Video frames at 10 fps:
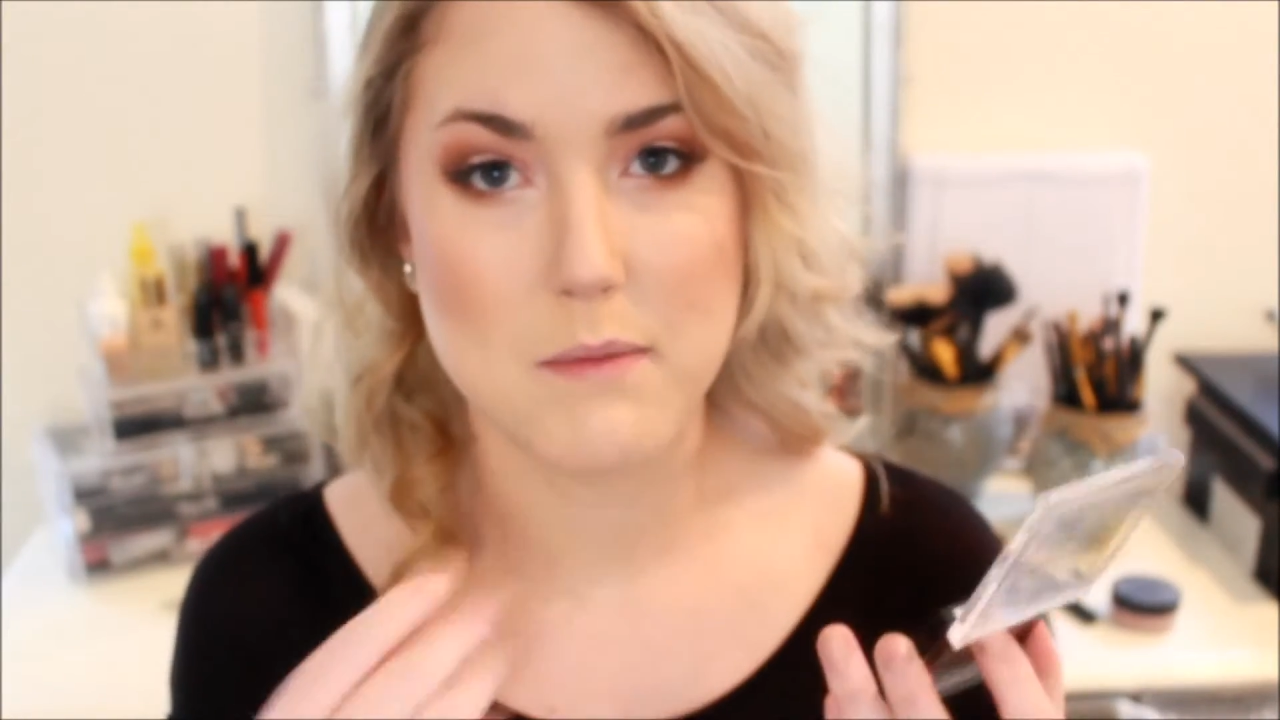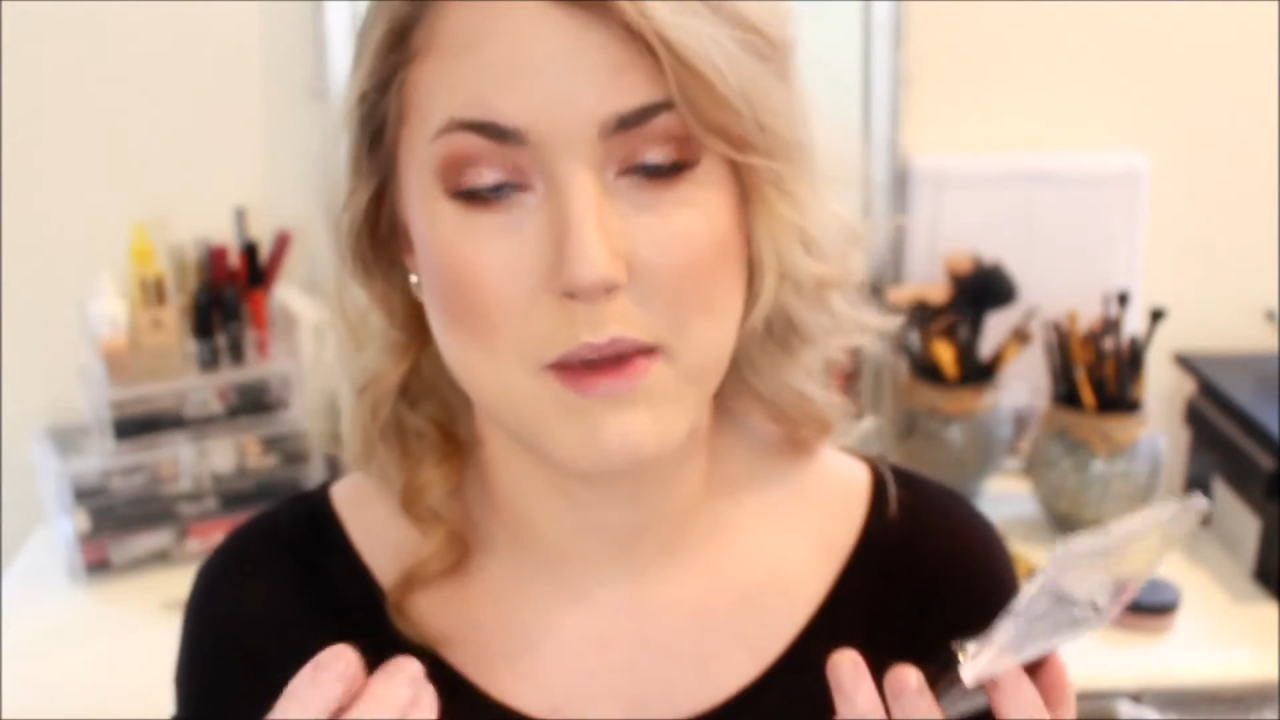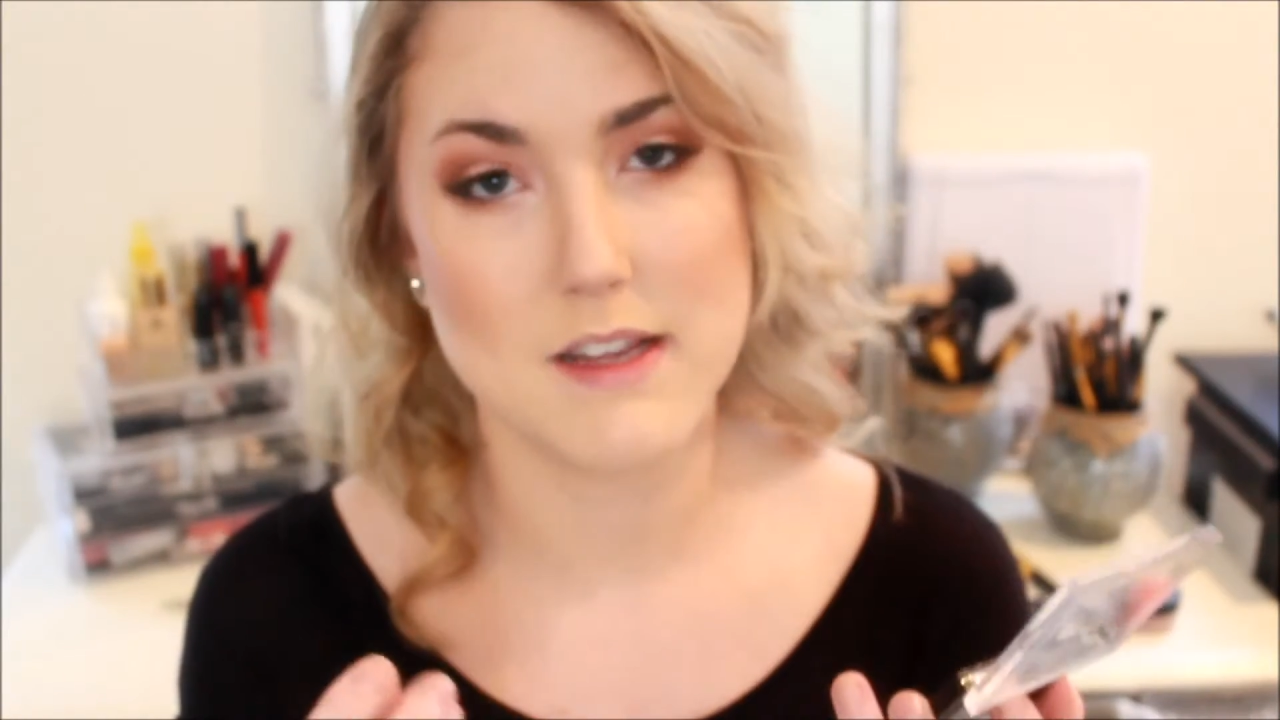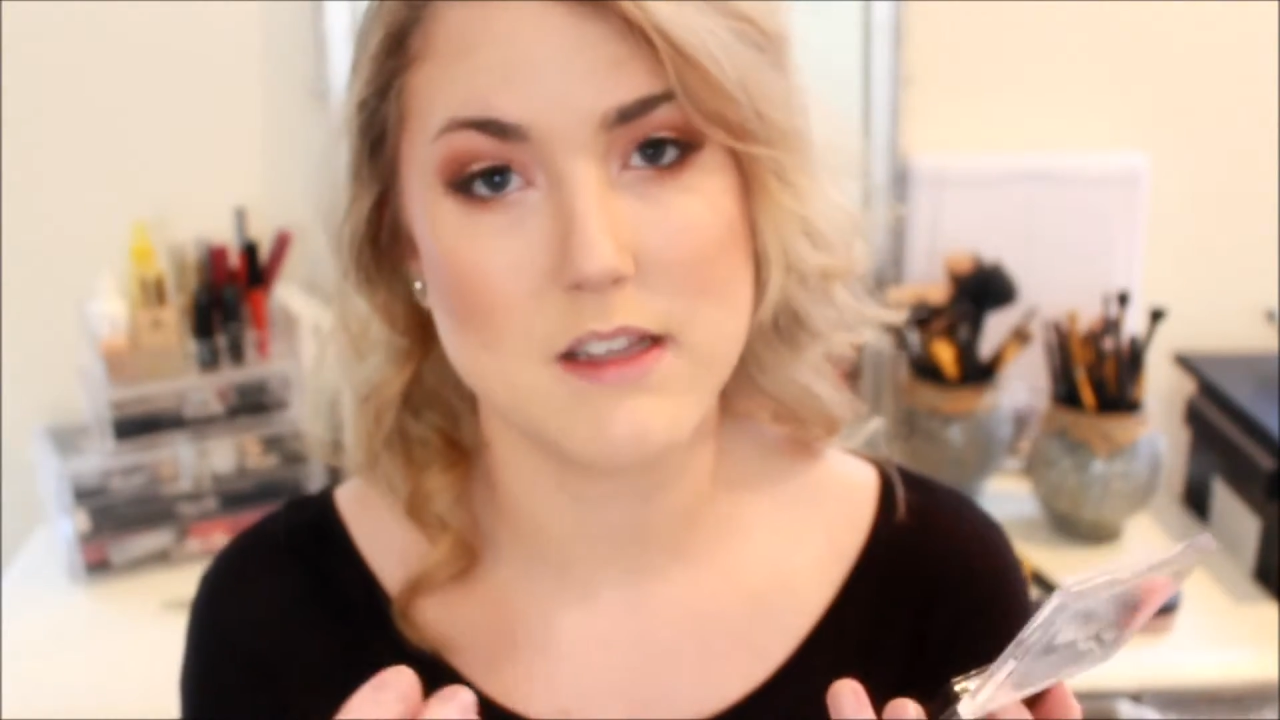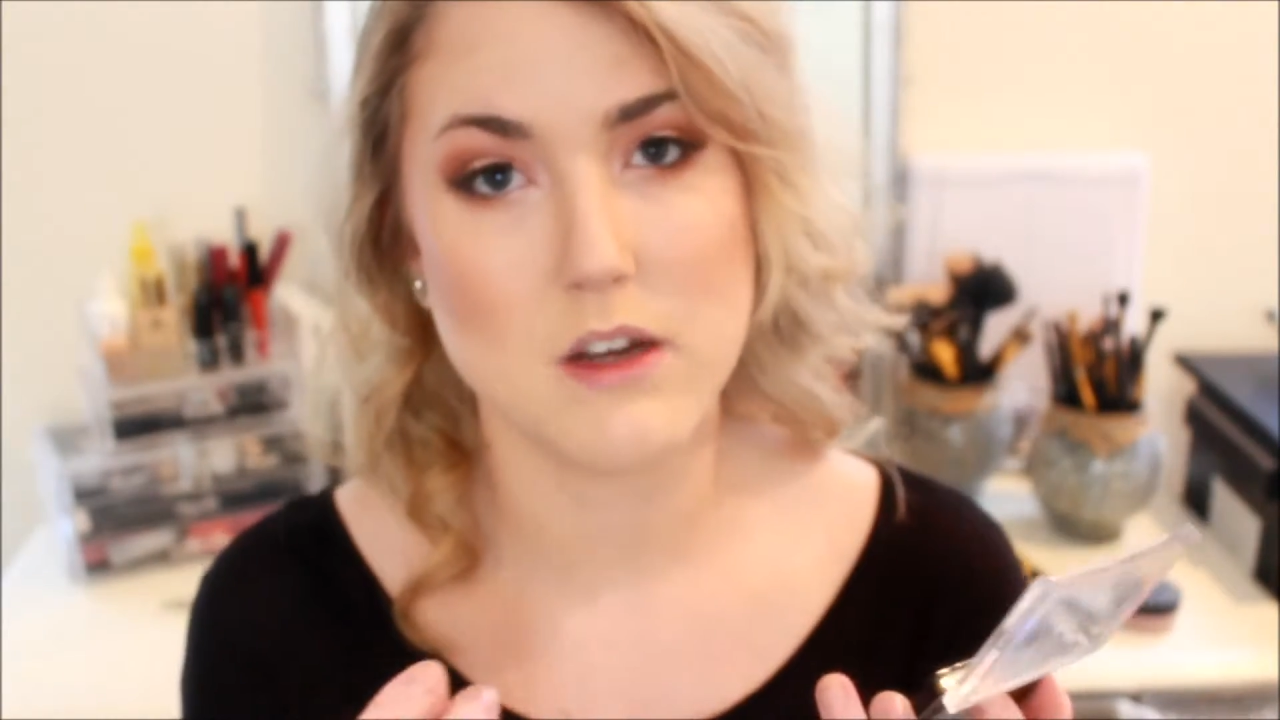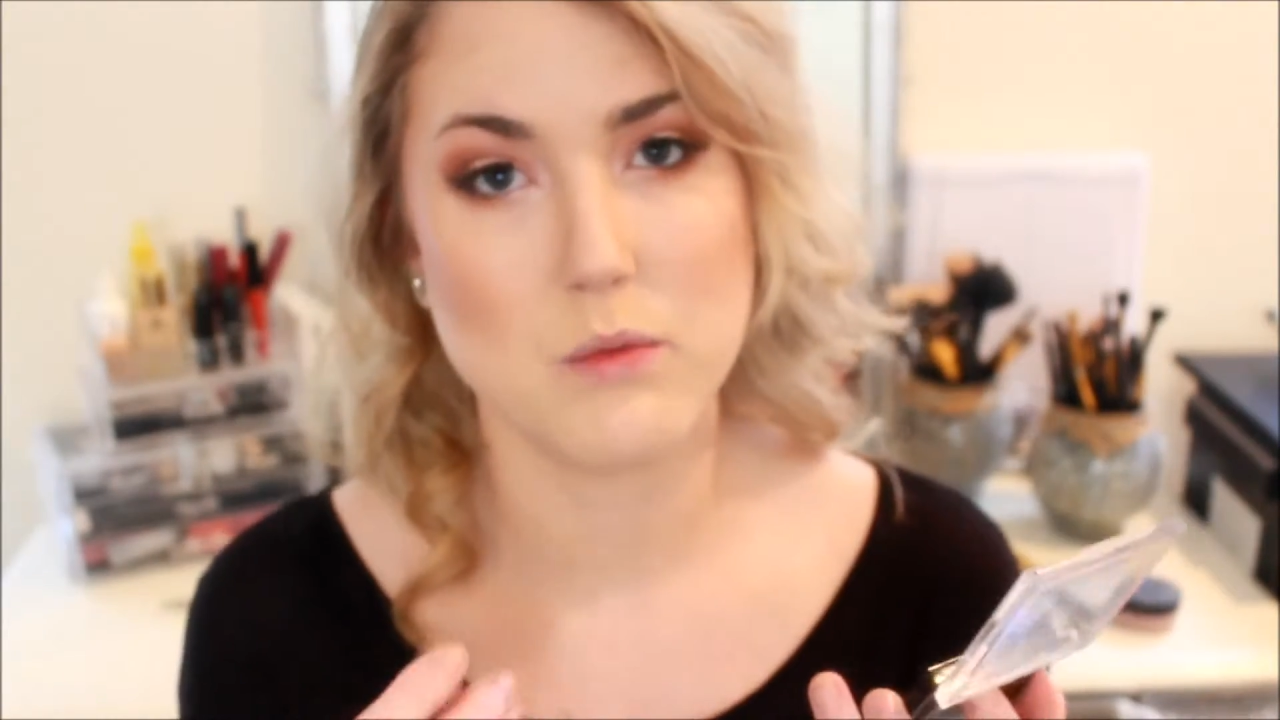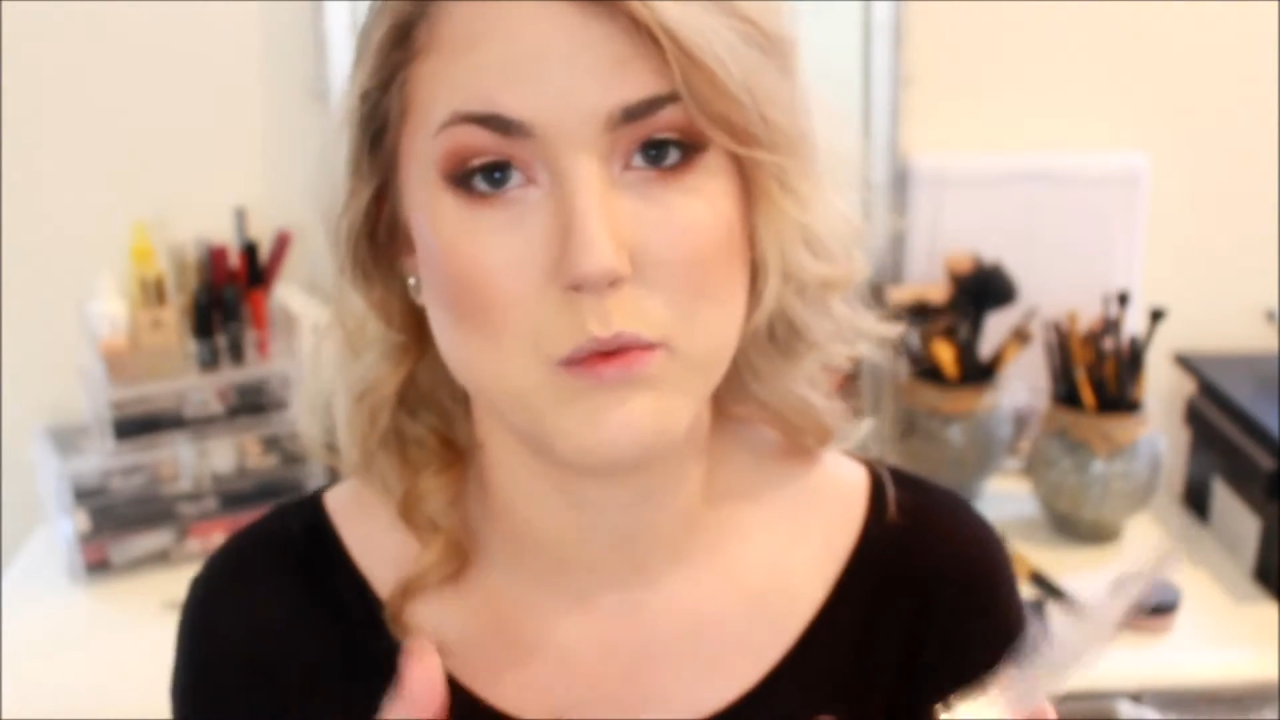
it makes a